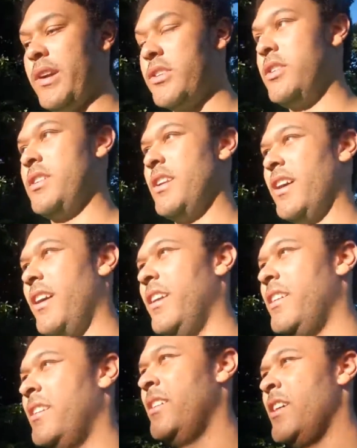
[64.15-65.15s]
actually
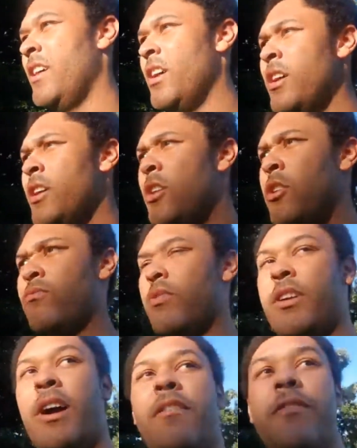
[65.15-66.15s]

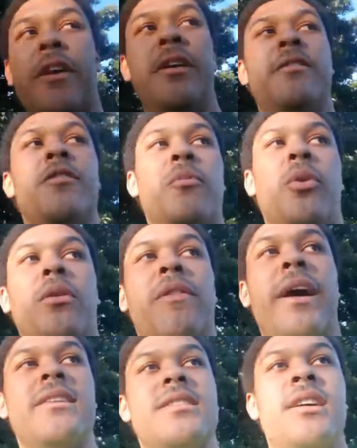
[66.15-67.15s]
recover from all of
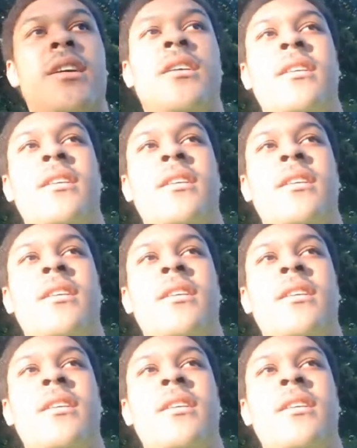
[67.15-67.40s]
that.